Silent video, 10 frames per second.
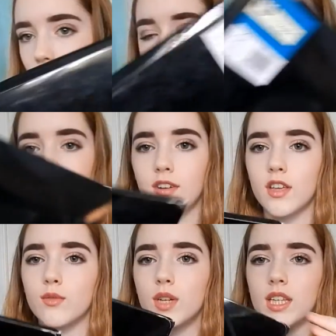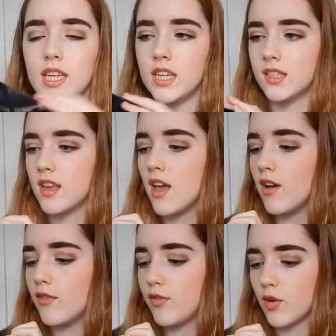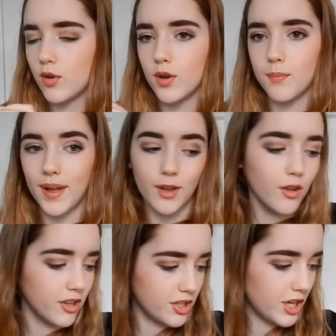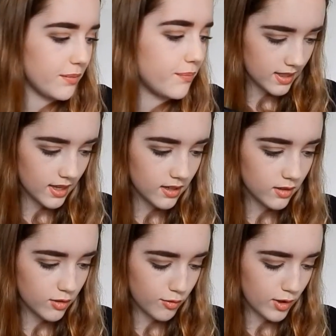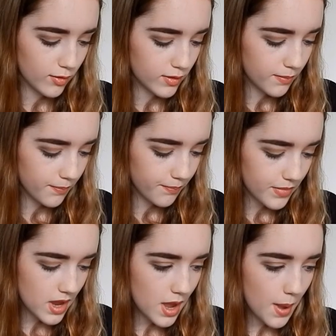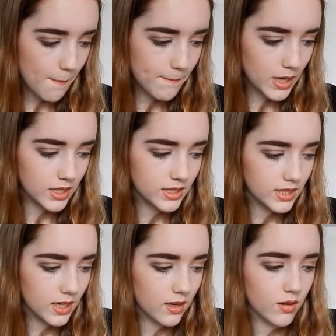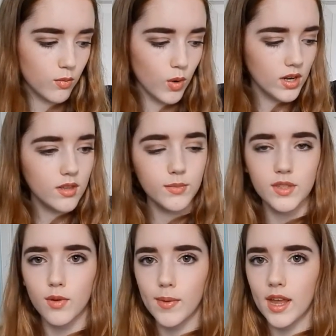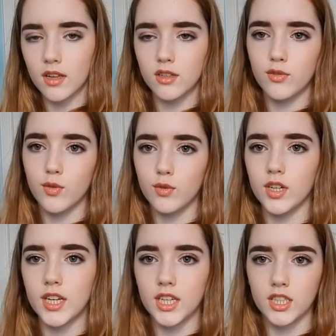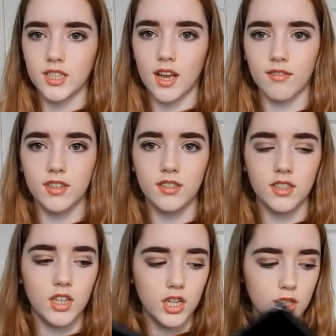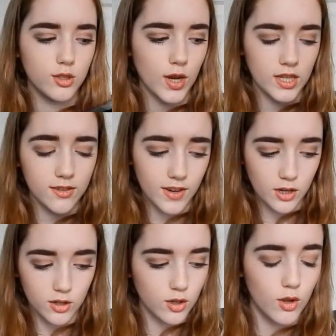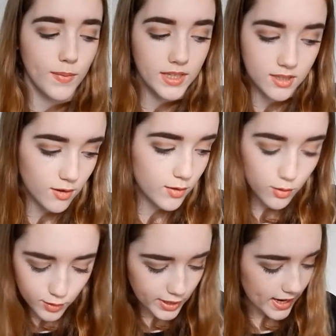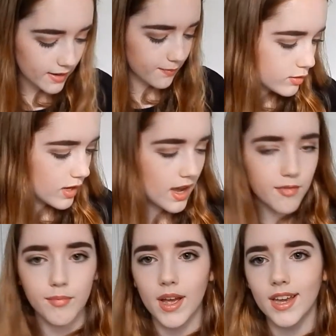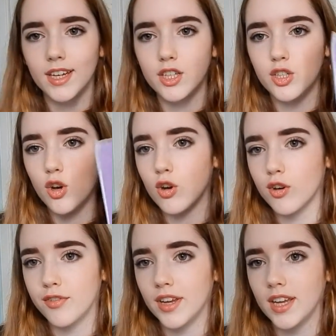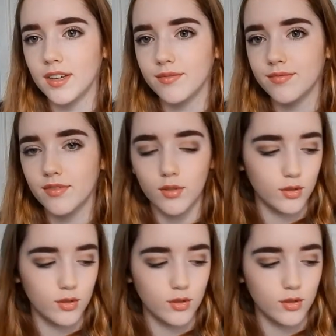also have another one of these for biology. think I got 3 of them, but one of them is for my English folder and I just haven't transferred all my stuff over yet. I also have my geography